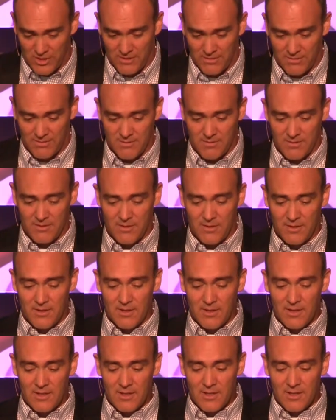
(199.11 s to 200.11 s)

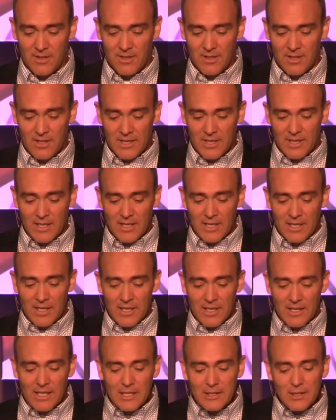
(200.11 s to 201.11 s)

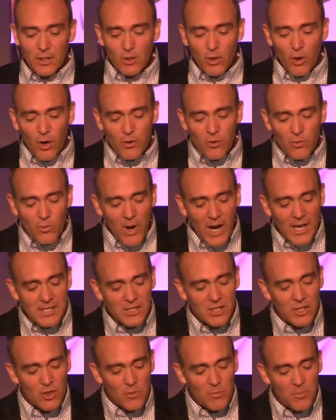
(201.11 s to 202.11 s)
Yet the Lord
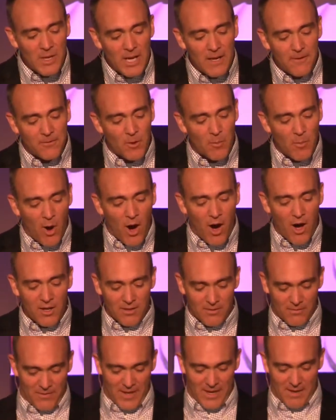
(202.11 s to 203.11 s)
rescued me from all
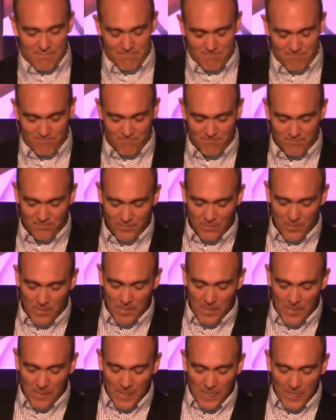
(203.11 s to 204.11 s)
of
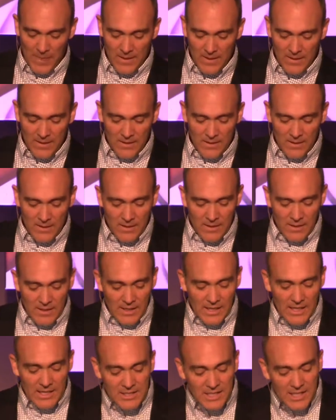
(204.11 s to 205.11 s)

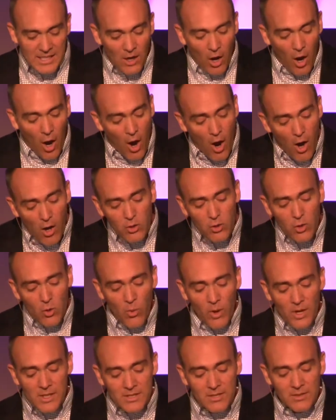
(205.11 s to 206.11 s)
them. Indeed, all who
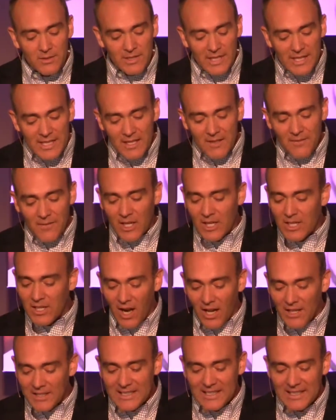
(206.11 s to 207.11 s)
want to live a
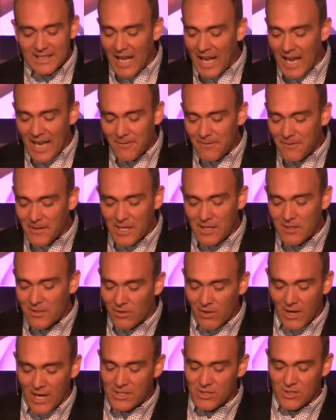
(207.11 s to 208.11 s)
godly life in
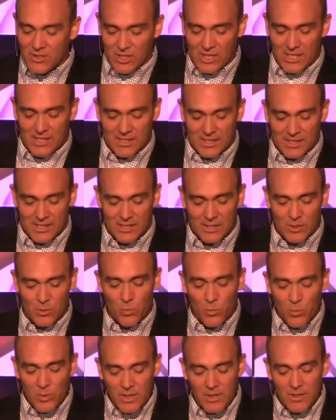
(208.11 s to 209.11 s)
Christ Jesus
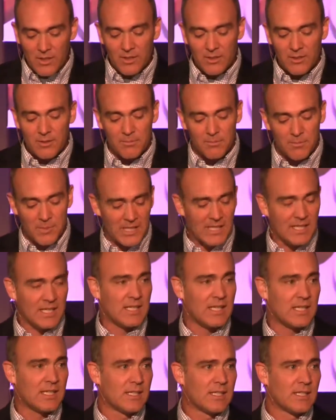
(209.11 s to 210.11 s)
will
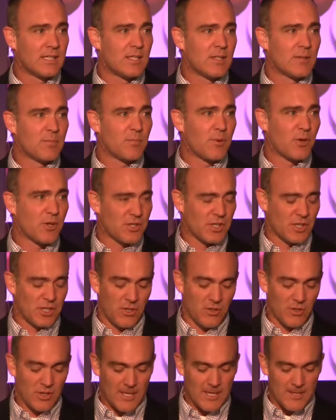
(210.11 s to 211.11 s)
be
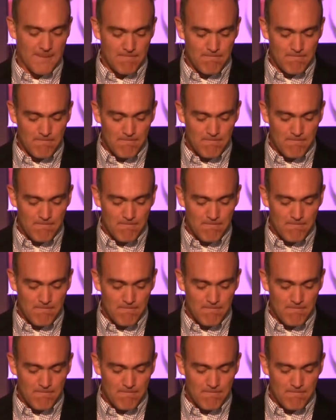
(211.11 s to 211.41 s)
persecuted.